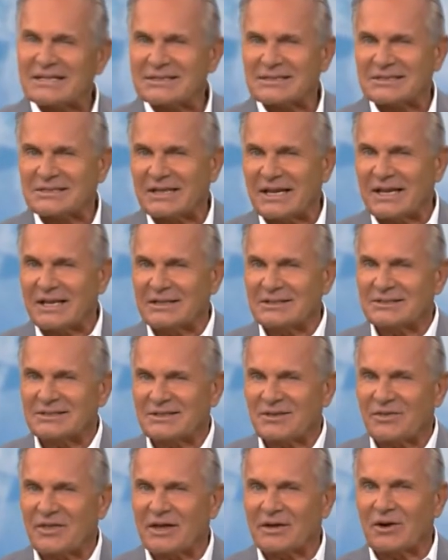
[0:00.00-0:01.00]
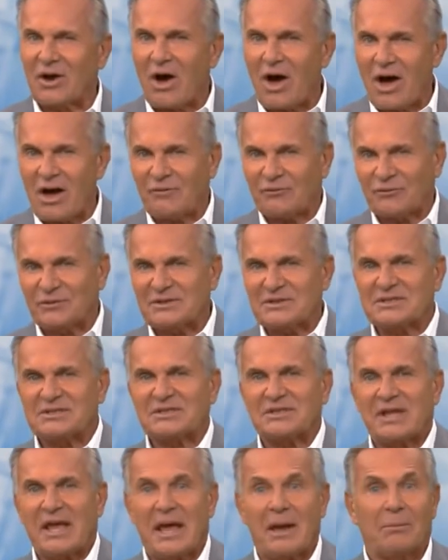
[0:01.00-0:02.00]
sins that often
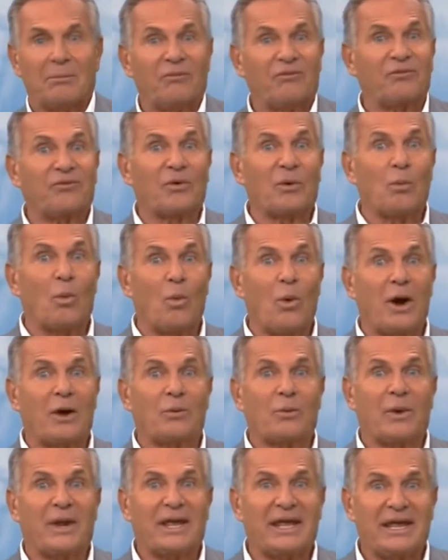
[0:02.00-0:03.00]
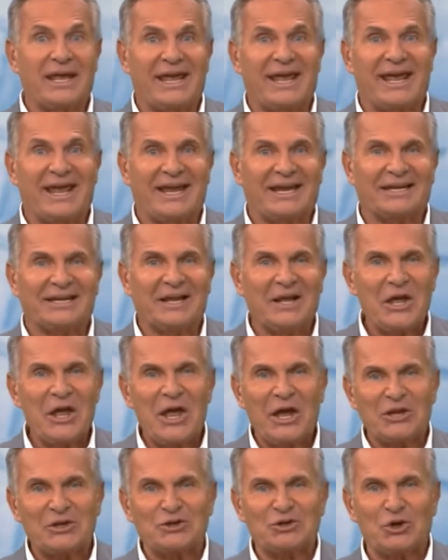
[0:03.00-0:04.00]
stem from what we eat.
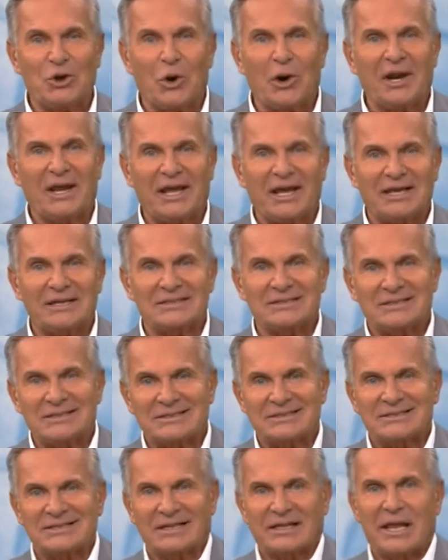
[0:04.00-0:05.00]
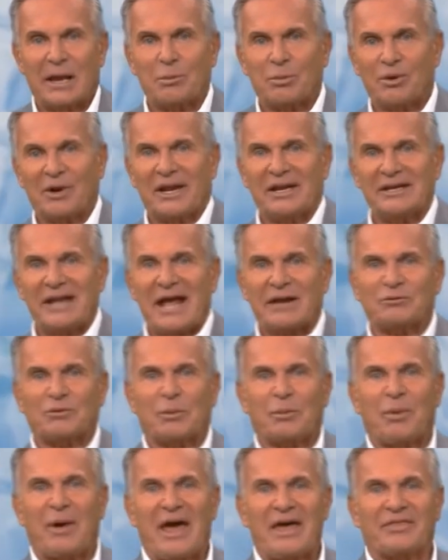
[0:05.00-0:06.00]
And joining us is celebrity
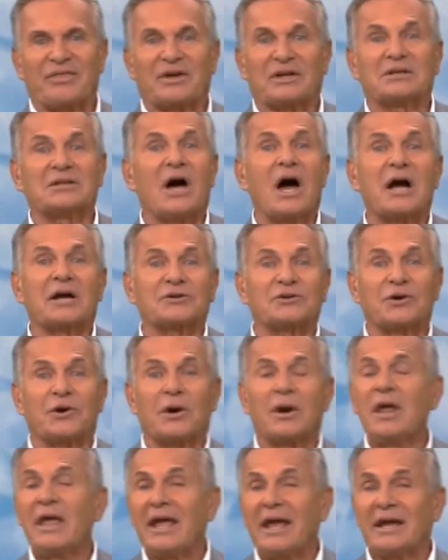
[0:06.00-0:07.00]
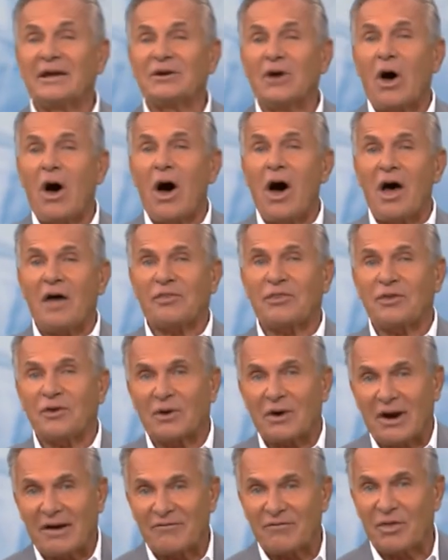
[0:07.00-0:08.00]
naturopathic doctor and
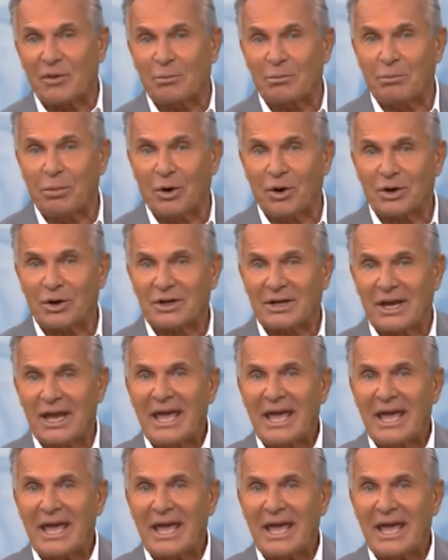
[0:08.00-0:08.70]
author of the book,